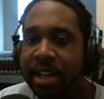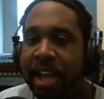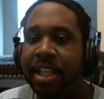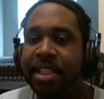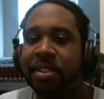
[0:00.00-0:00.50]

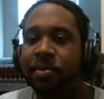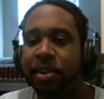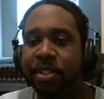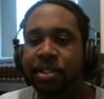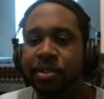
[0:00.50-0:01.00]
And then
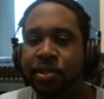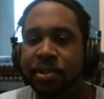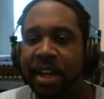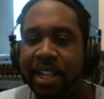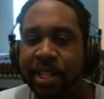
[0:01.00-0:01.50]
once you do
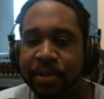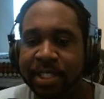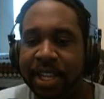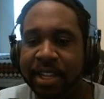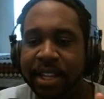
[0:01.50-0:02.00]
that, you would
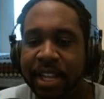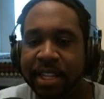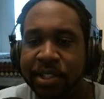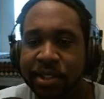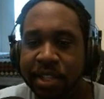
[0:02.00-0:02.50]
send it
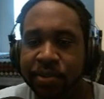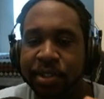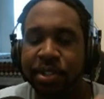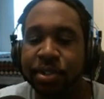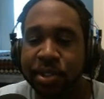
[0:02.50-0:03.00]
into this
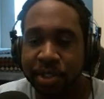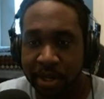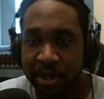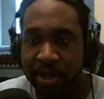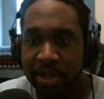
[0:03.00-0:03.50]
reducer.
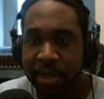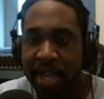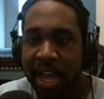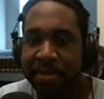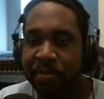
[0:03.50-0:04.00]
And what